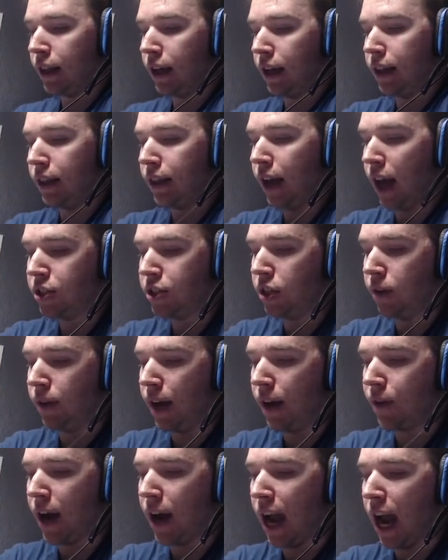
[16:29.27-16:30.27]
that should have
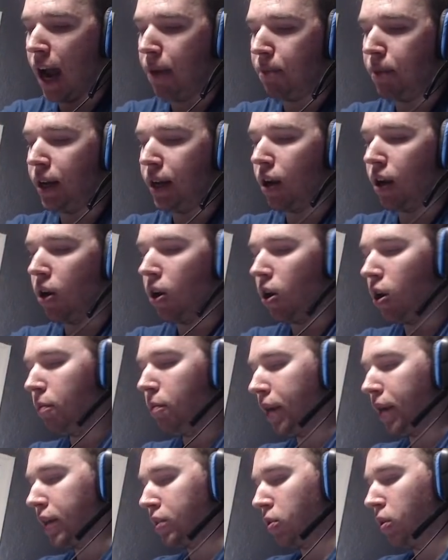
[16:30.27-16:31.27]
never happened at all
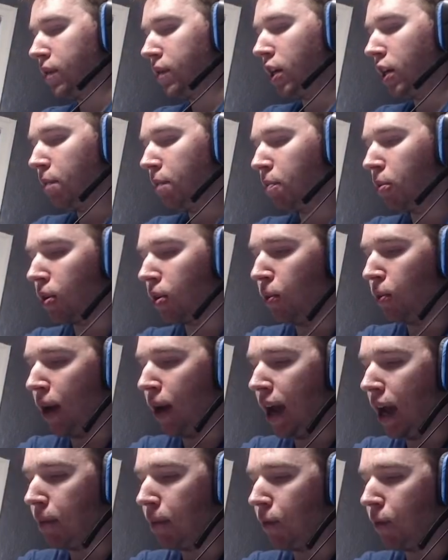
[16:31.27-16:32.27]
because I would have teleported
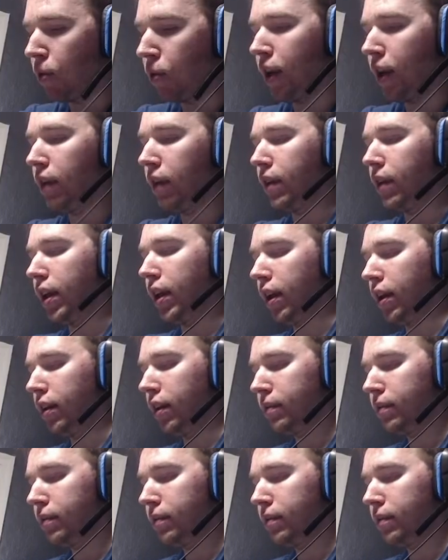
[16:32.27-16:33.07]
away before that even hit.